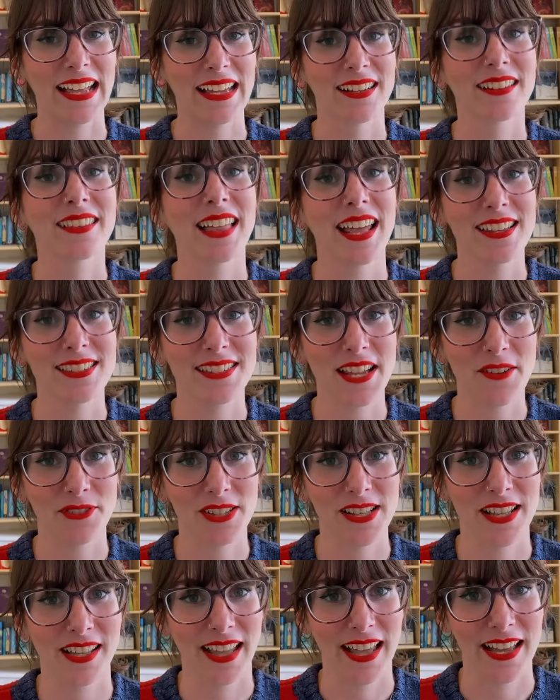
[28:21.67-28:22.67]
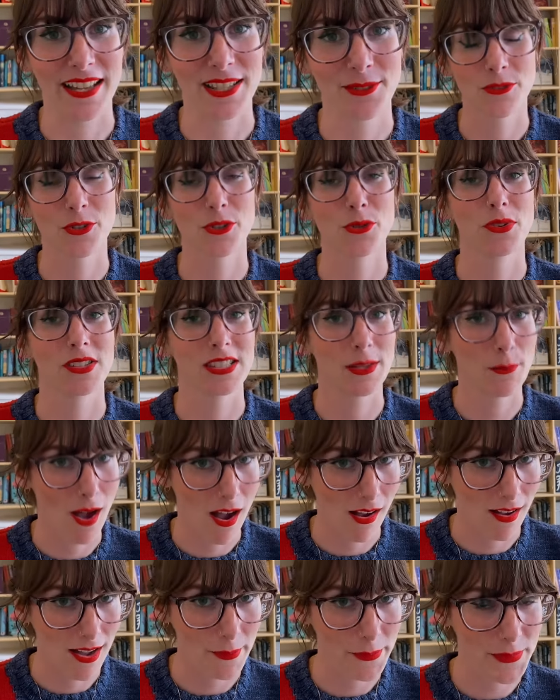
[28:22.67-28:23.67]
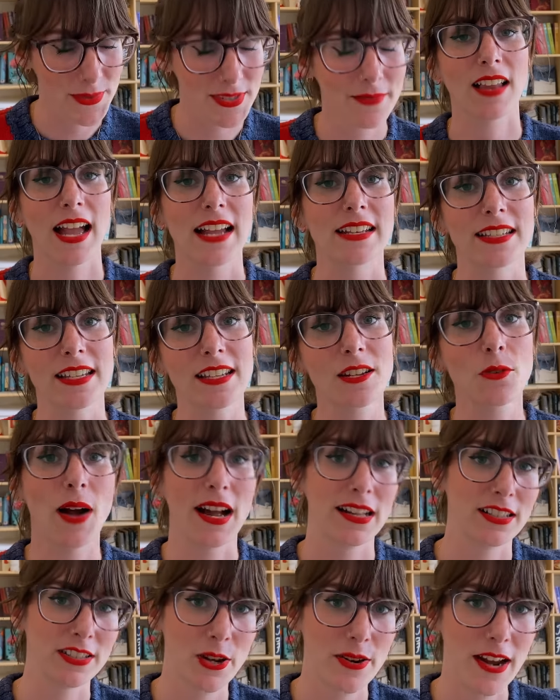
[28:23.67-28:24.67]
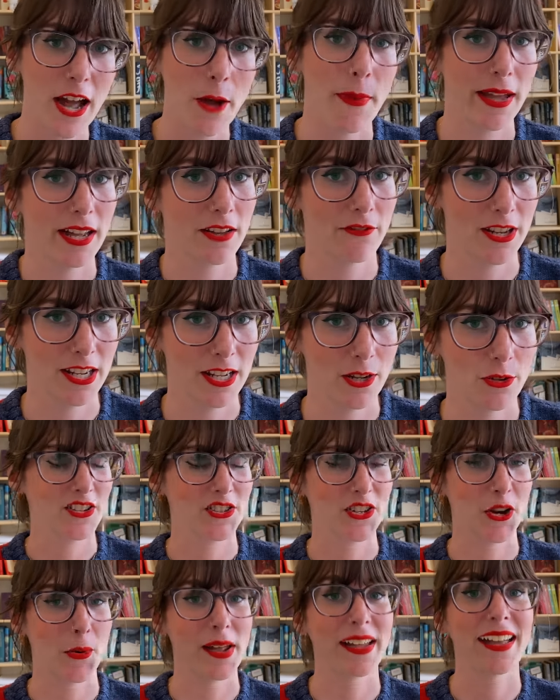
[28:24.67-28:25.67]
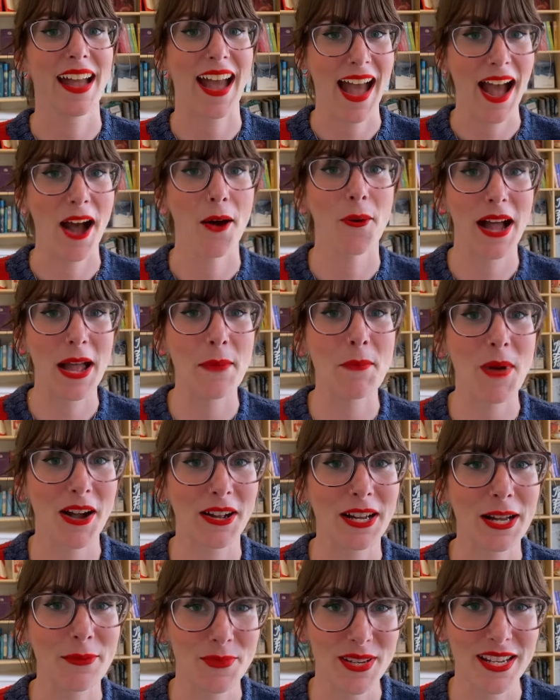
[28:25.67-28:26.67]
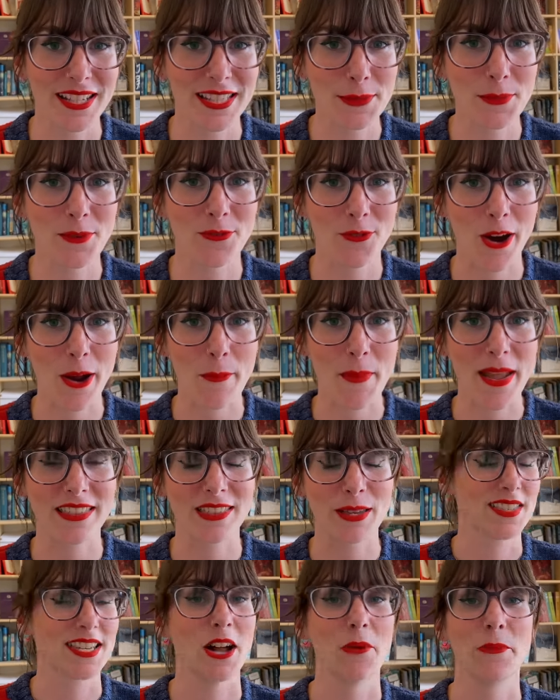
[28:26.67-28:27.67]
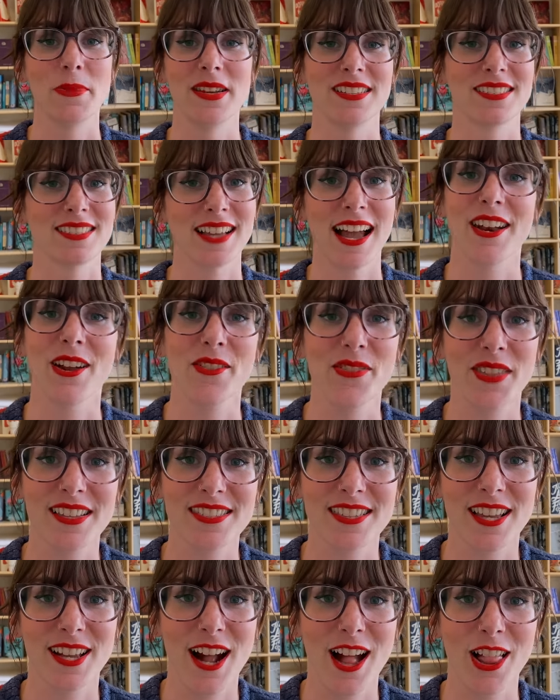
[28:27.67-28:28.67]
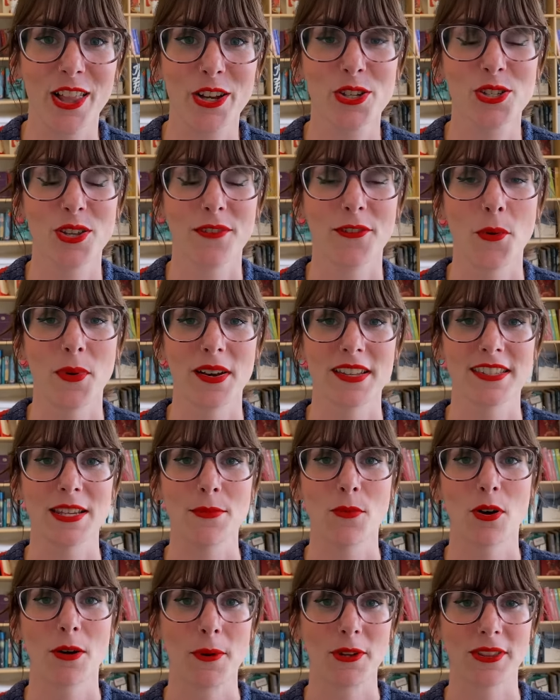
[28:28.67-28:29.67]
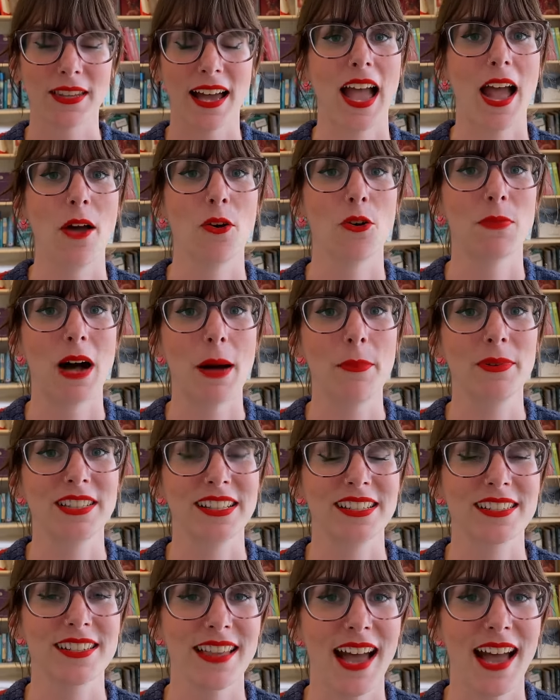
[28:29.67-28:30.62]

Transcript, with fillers: and that is definitely a case for doing some mock-ups. I did a while ago now make a video showing how I mock up knits before I make them to help me decide on things like color. So if you want to see more about that, I will pop a link to